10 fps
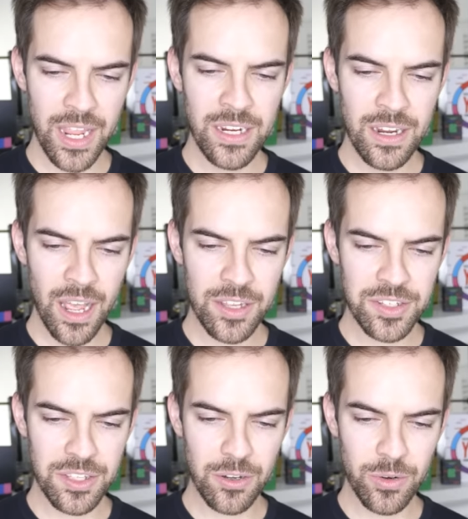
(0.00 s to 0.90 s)
8
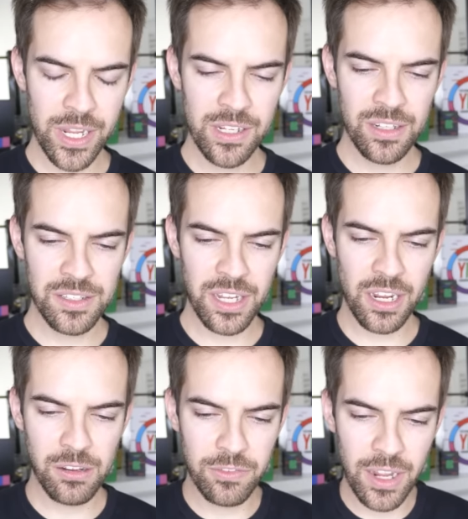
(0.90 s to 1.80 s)
YIAYs though, 8
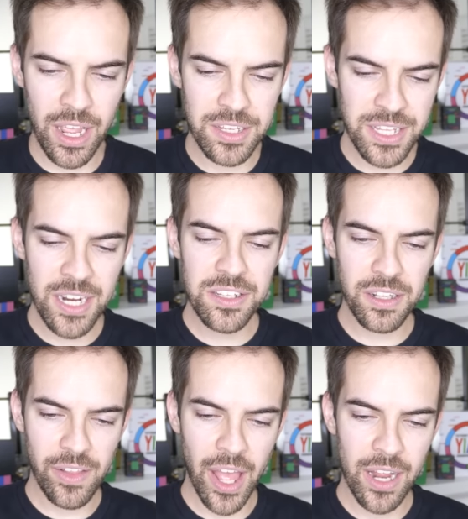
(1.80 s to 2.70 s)
consecutive YIAYs. That is
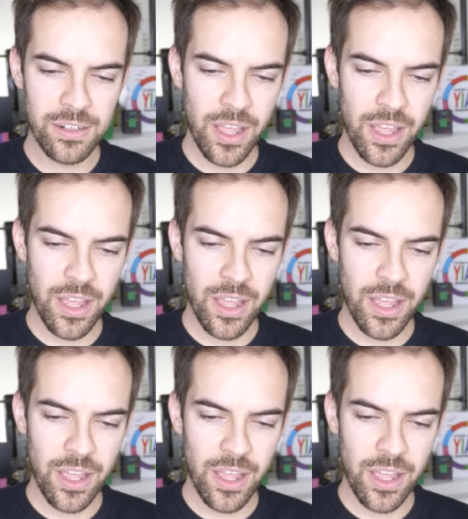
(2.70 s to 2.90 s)
a lot.